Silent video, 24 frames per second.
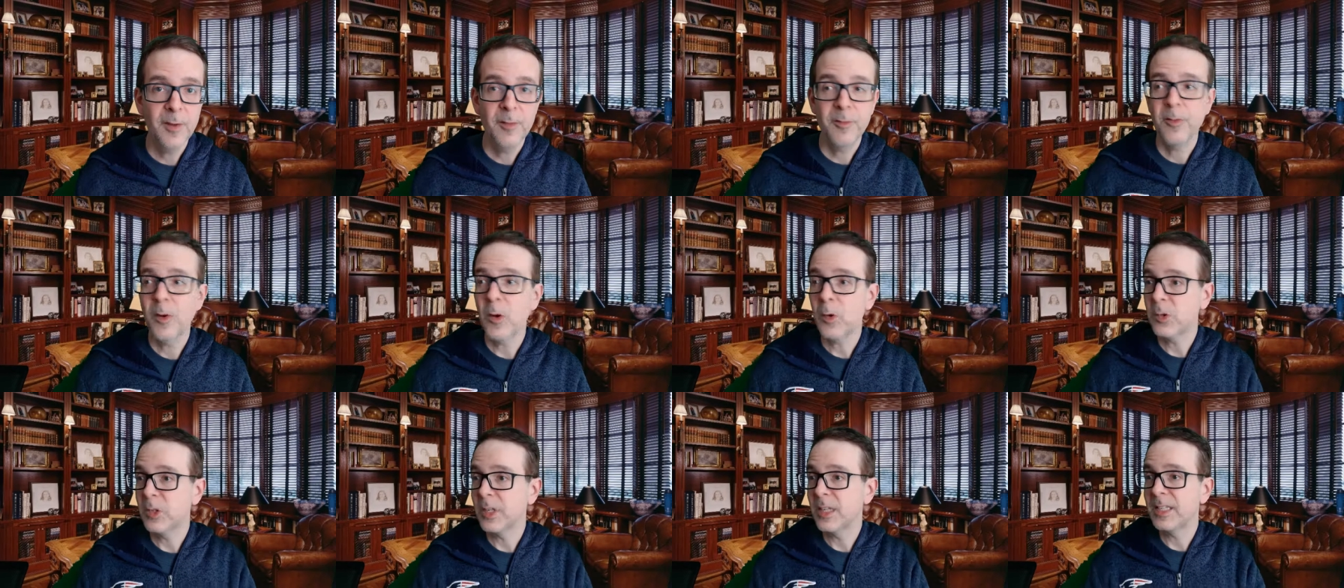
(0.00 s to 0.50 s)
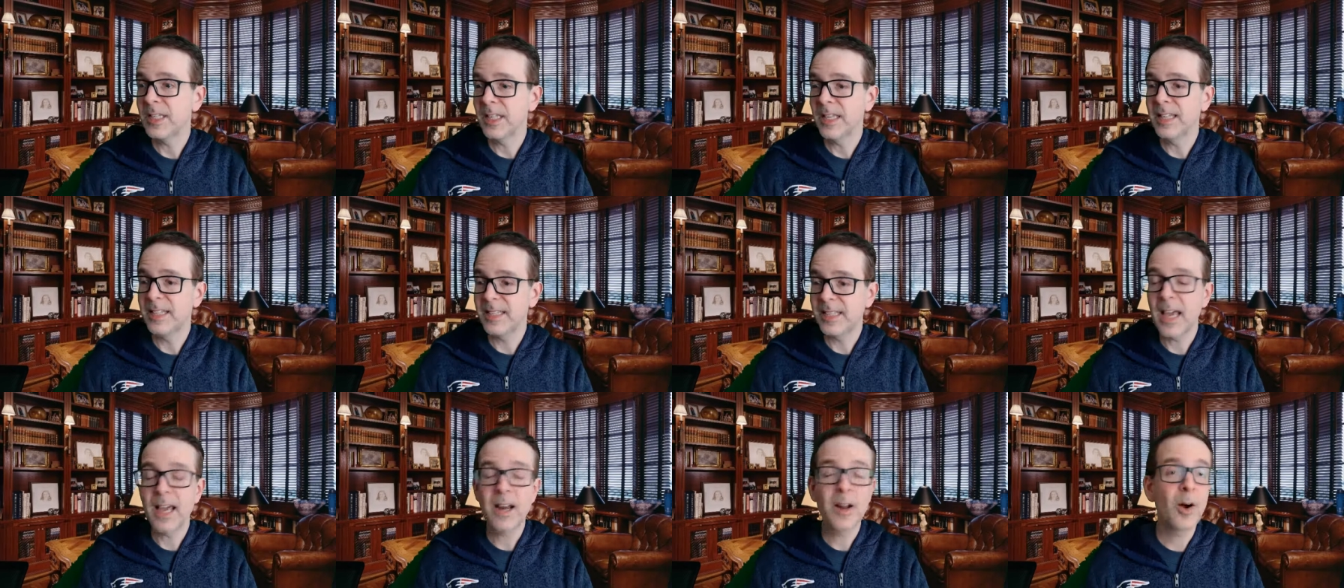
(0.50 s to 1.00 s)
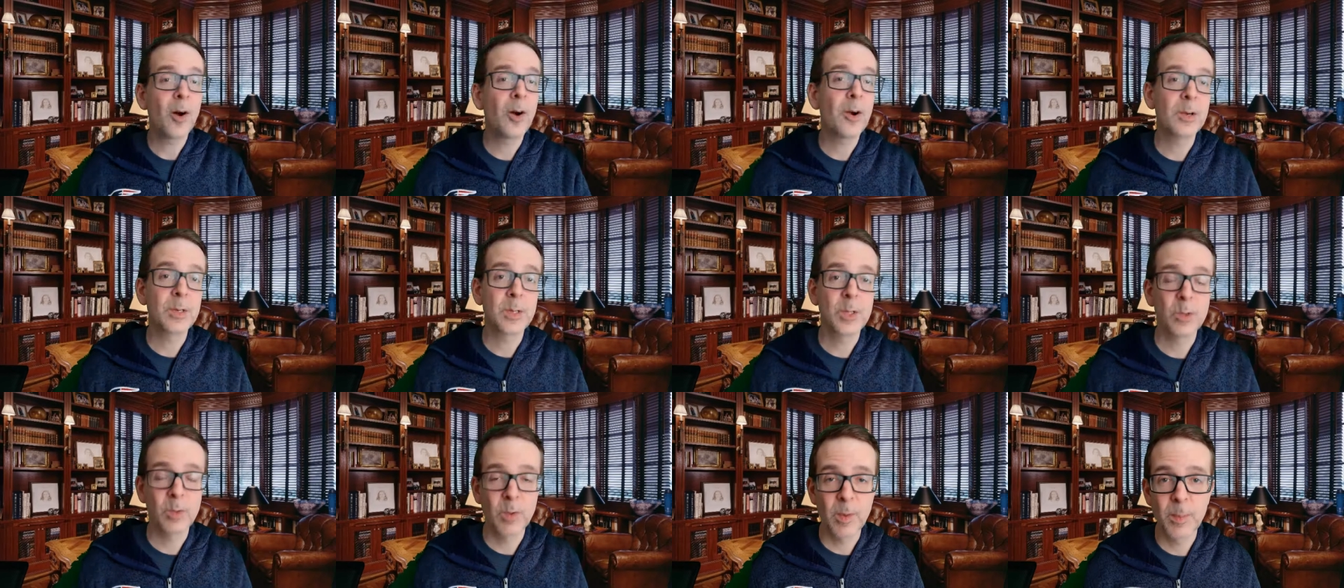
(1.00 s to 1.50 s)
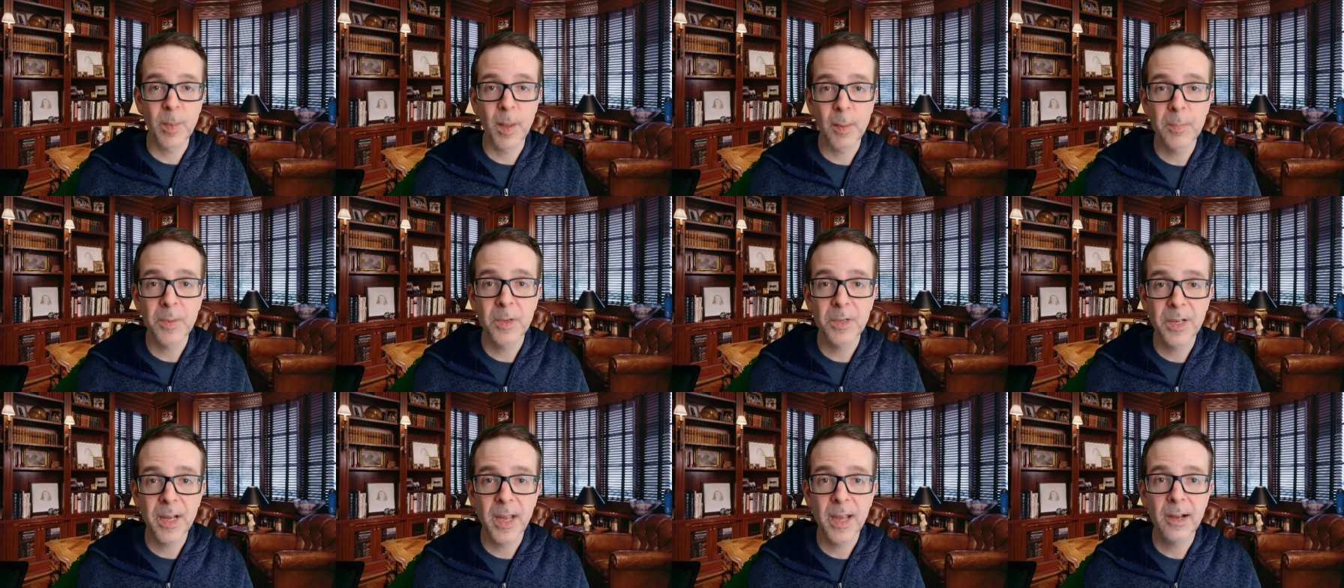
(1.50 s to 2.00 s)
Folks, it, it's kind of hard to
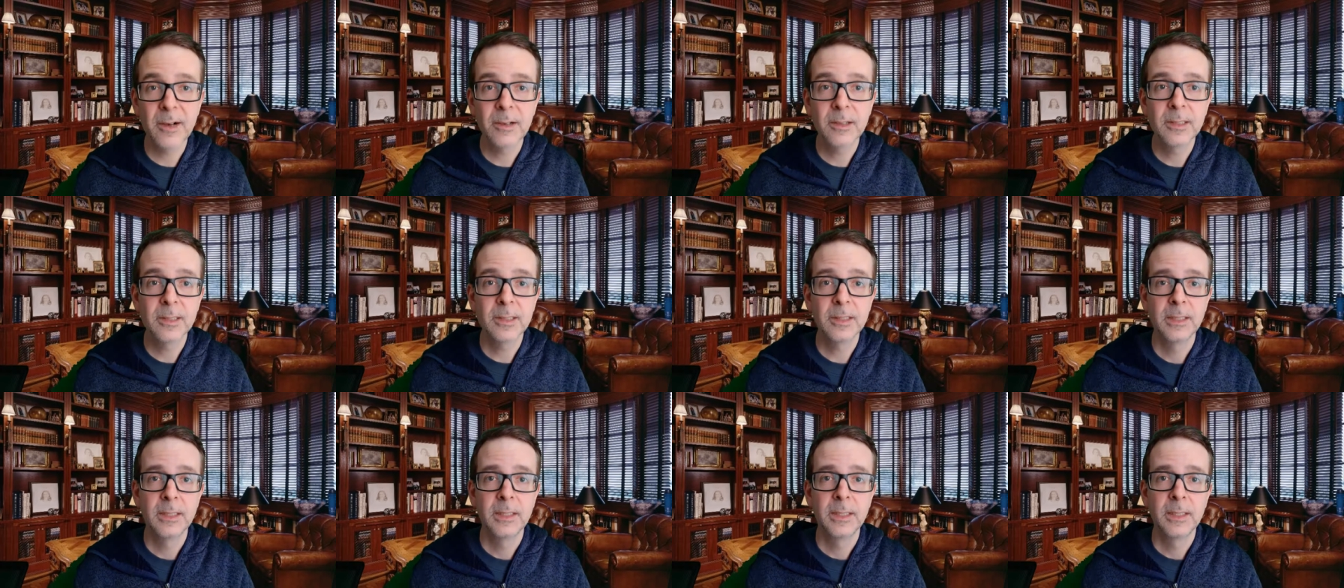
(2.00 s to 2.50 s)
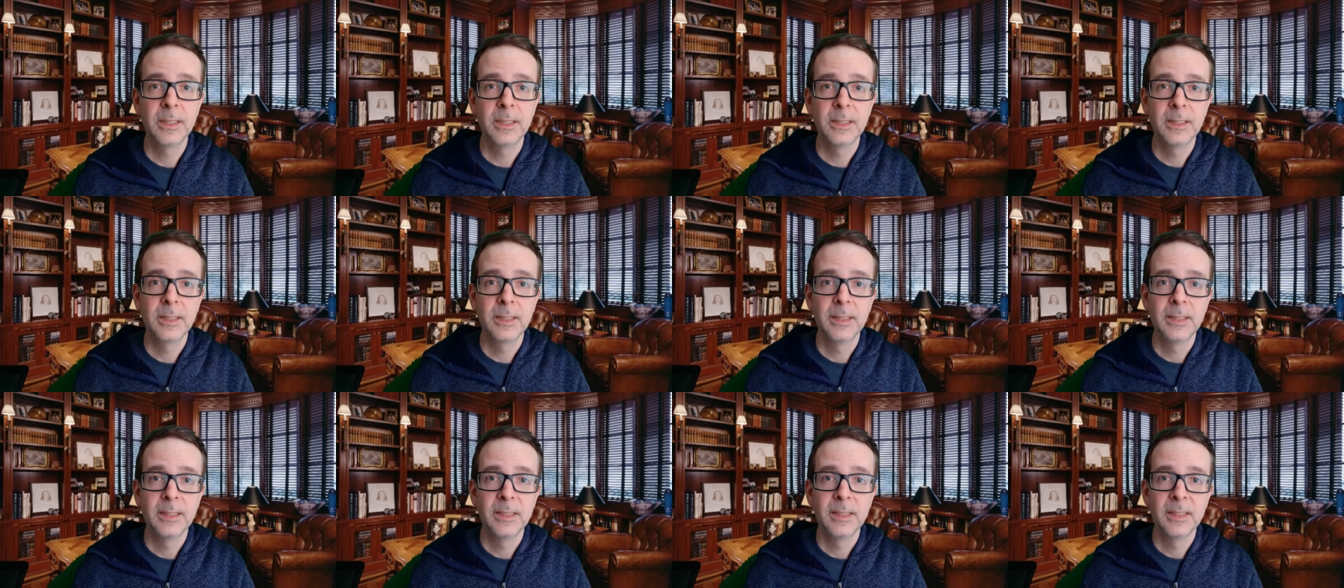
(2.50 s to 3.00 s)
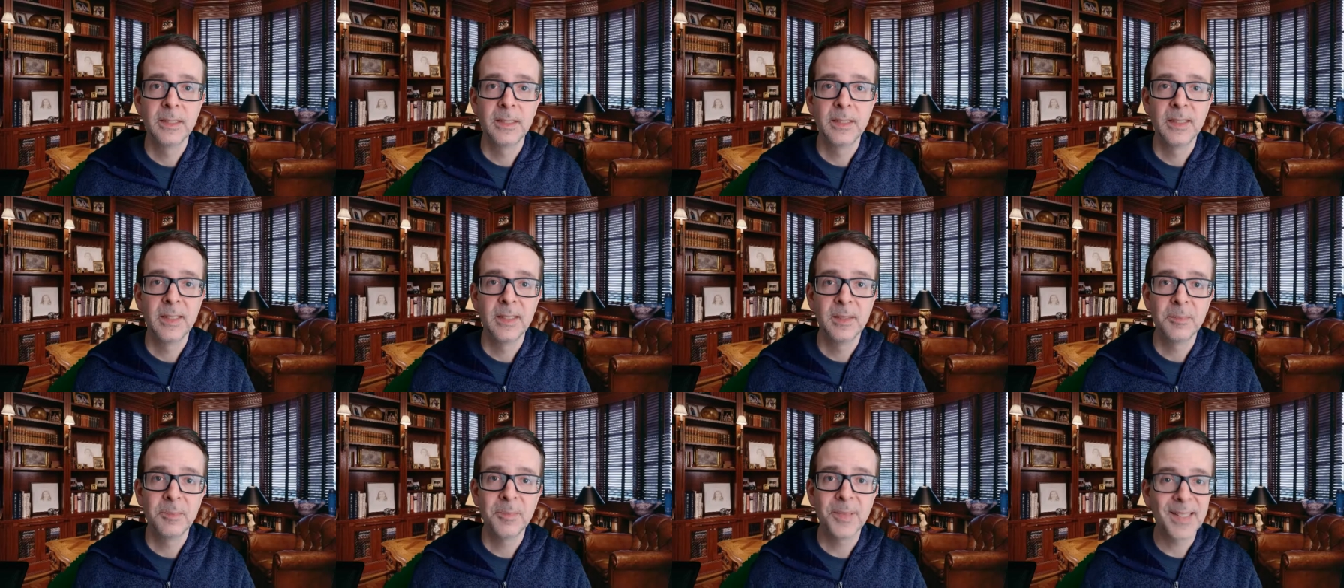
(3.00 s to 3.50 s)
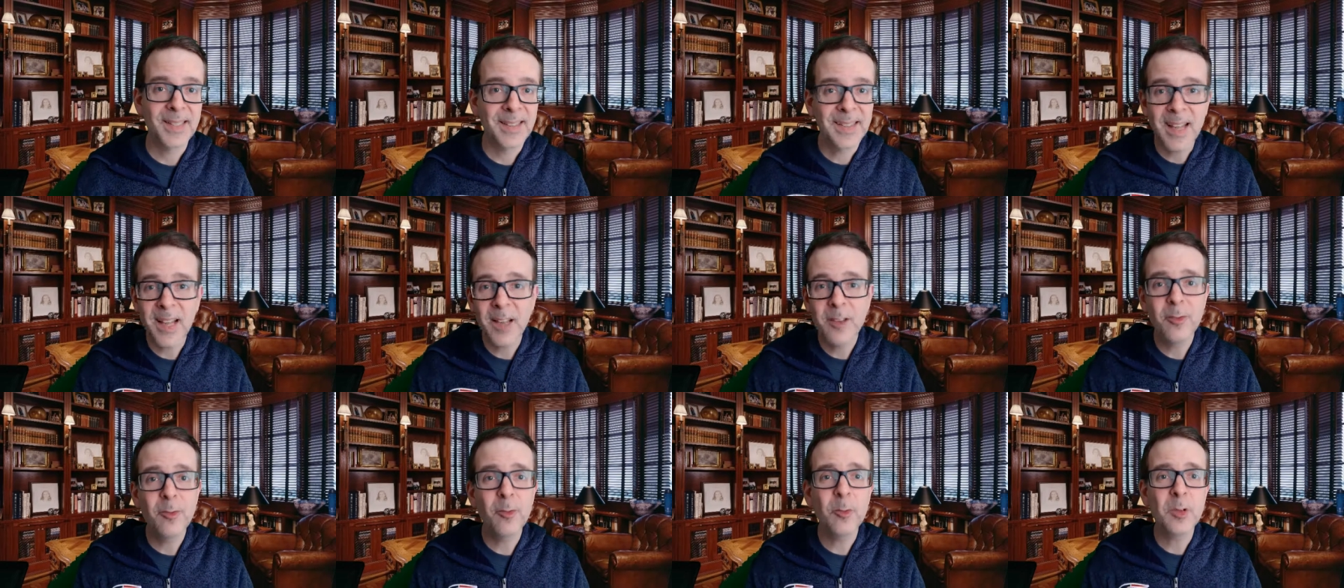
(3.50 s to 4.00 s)
remember now, but
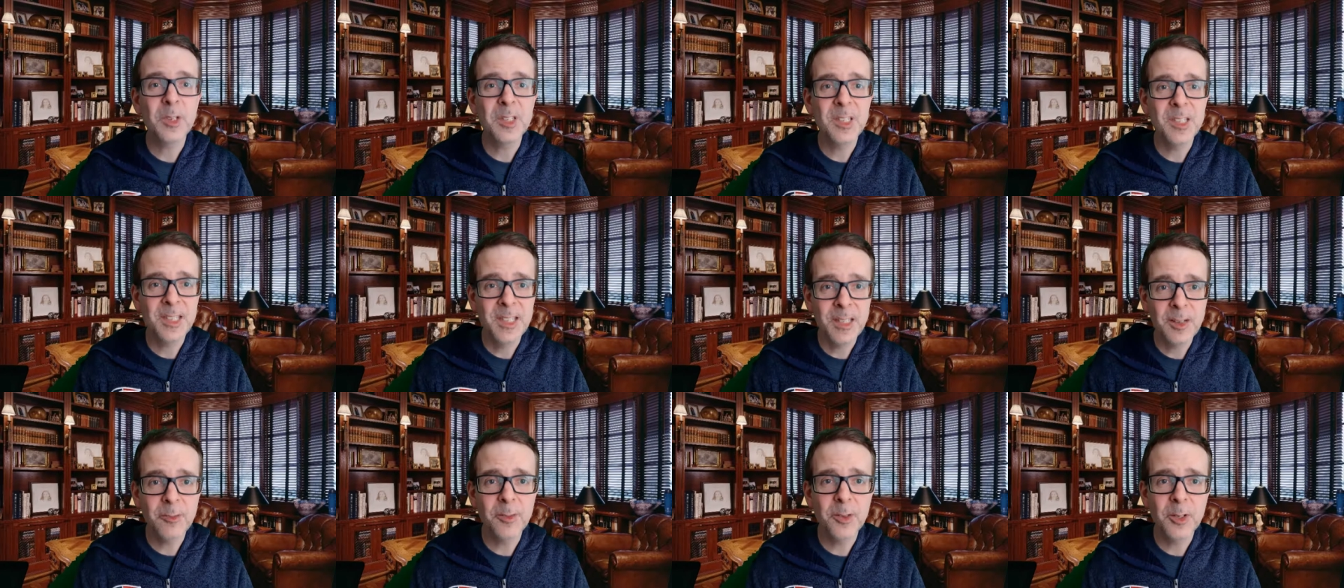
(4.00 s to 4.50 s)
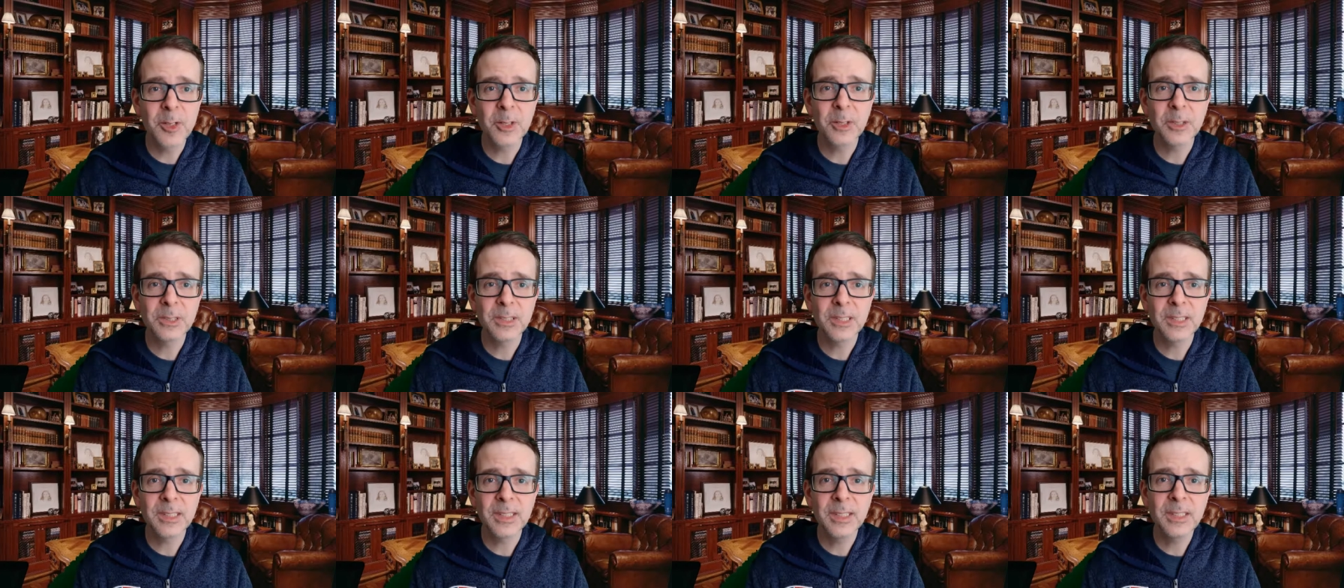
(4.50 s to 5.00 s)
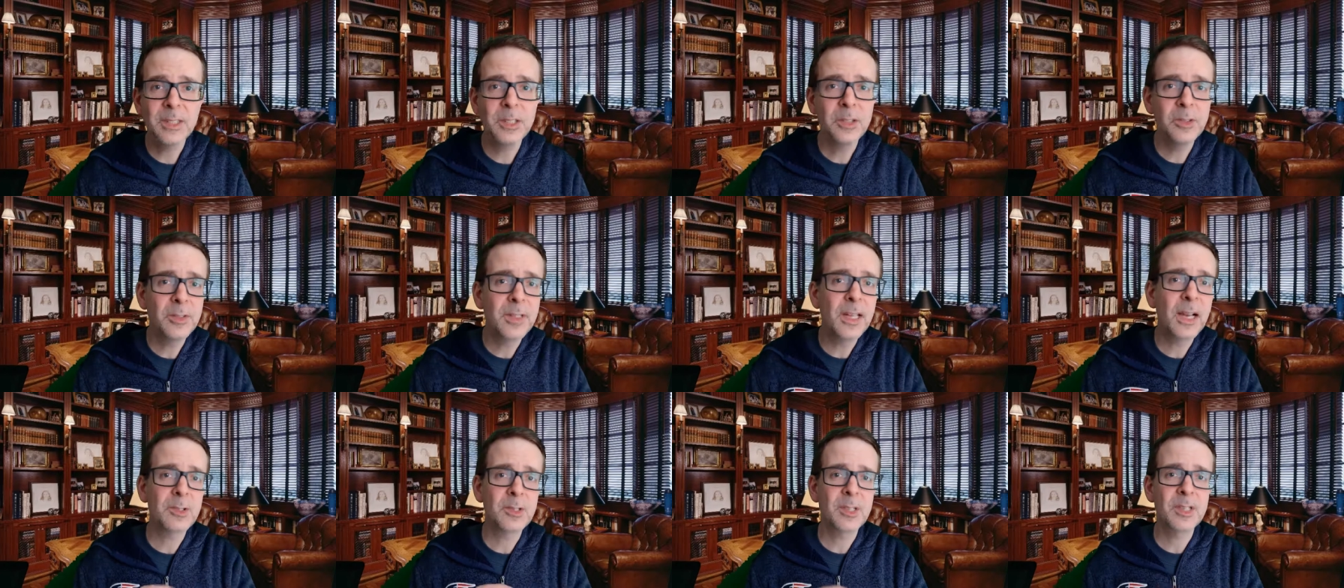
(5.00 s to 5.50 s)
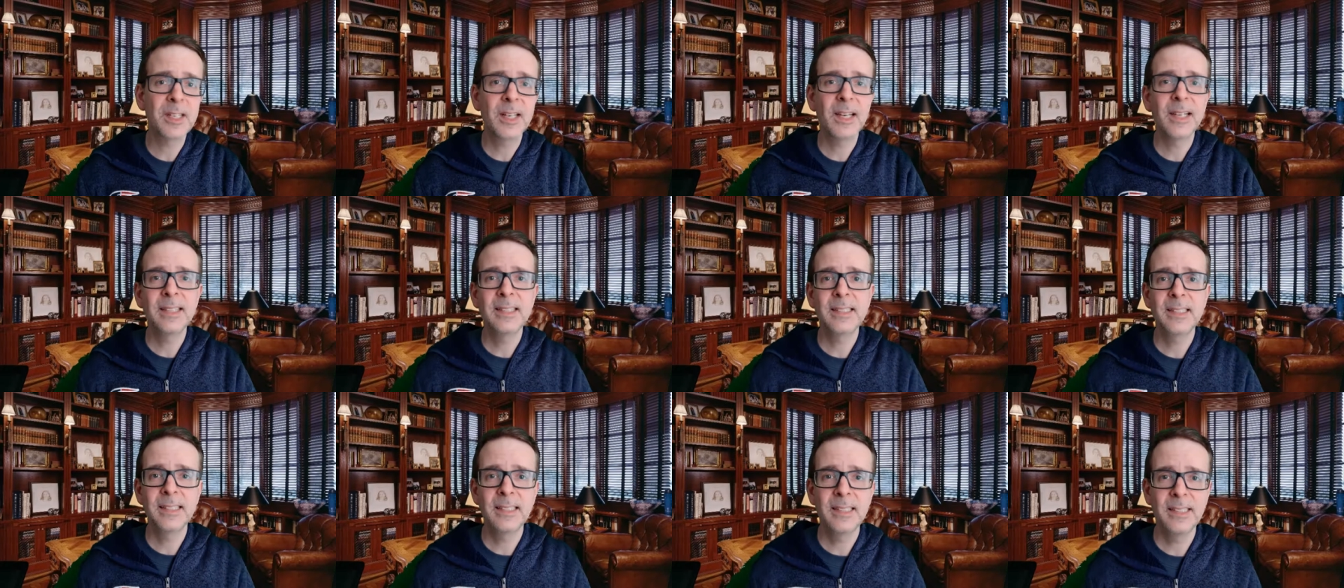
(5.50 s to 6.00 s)
life was difficult in
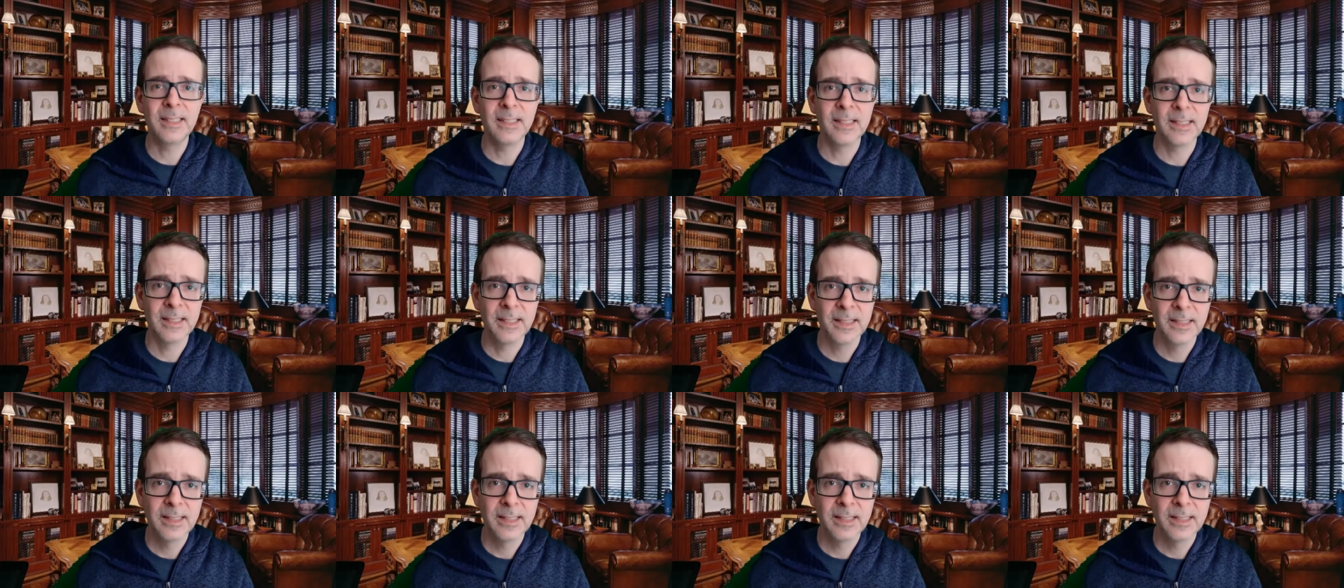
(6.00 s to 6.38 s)
2019.